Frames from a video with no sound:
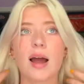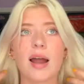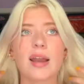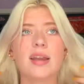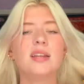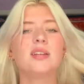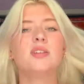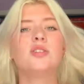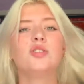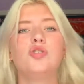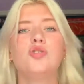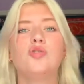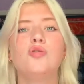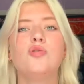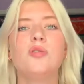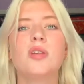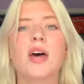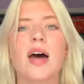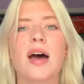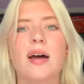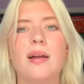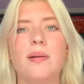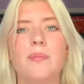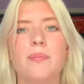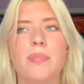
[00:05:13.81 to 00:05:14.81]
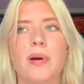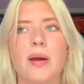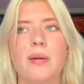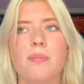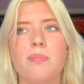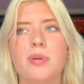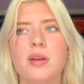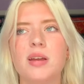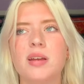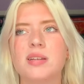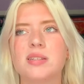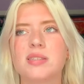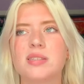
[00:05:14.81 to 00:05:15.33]
I didn't do that by
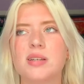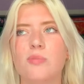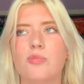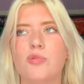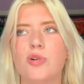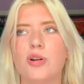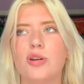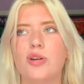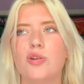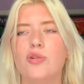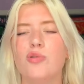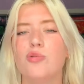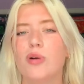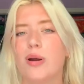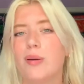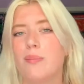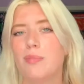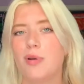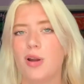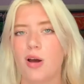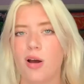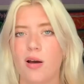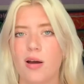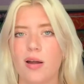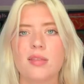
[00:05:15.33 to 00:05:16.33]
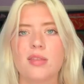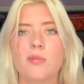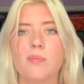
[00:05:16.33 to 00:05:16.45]
being someone who I'm not.